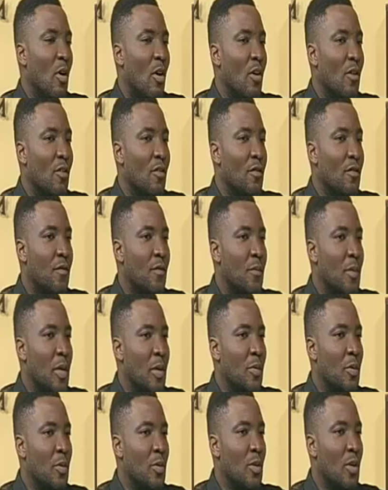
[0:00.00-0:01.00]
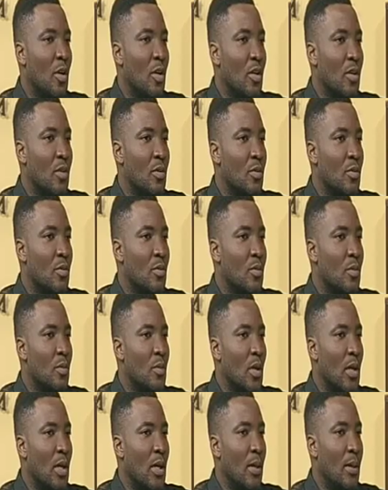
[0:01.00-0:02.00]
of people not
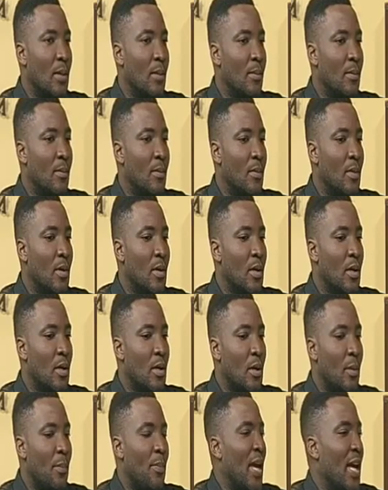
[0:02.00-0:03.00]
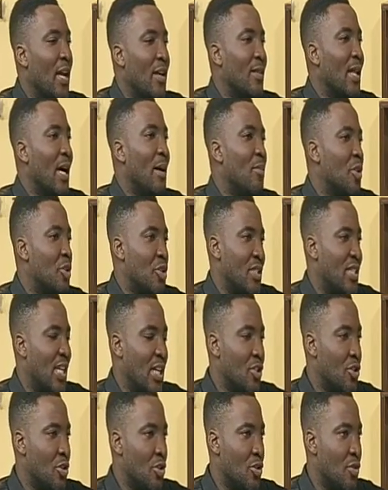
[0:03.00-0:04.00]
um, paying that much
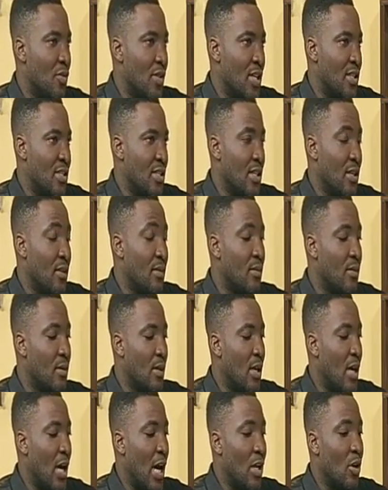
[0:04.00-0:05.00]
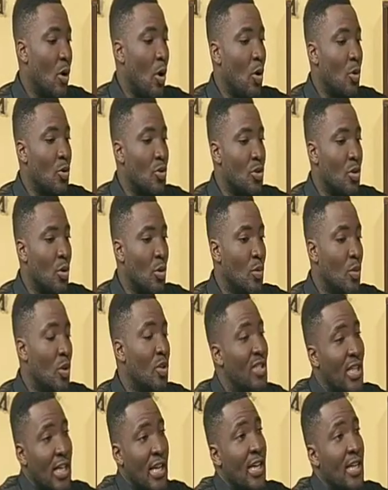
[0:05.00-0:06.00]
attention to their teeth, and also not
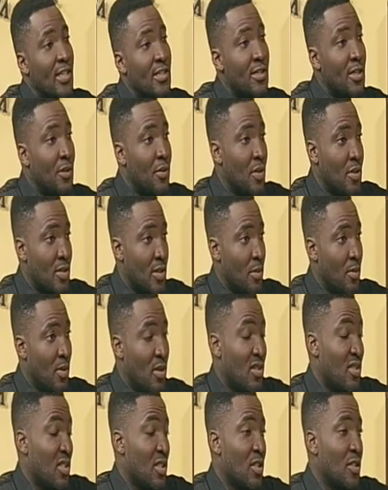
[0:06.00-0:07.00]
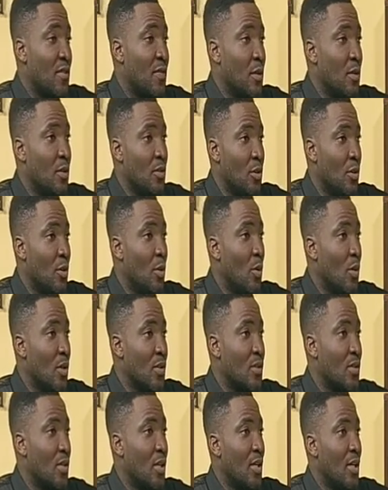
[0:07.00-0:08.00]
taking it seriously because you just feel, you know
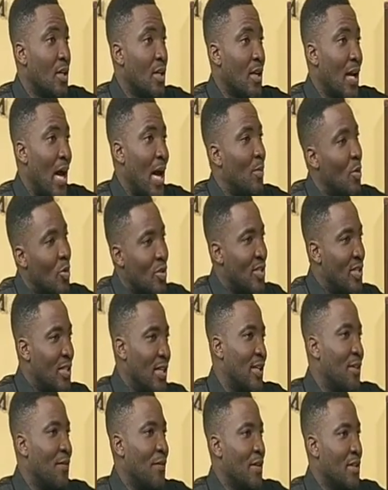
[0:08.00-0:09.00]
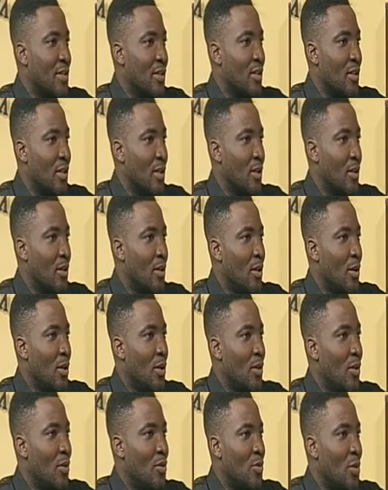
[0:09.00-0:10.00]
what, I'm not sick physically.
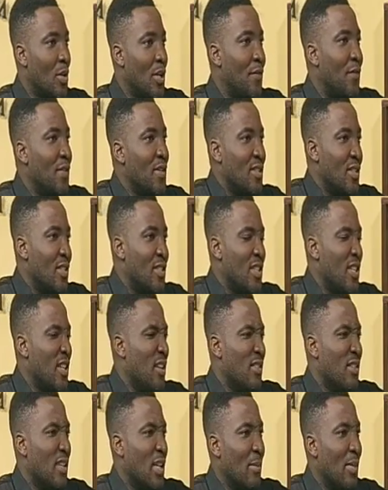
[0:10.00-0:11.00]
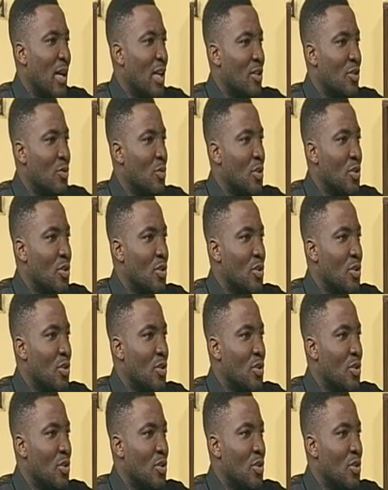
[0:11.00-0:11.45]
So if it's the teeth, then I might as well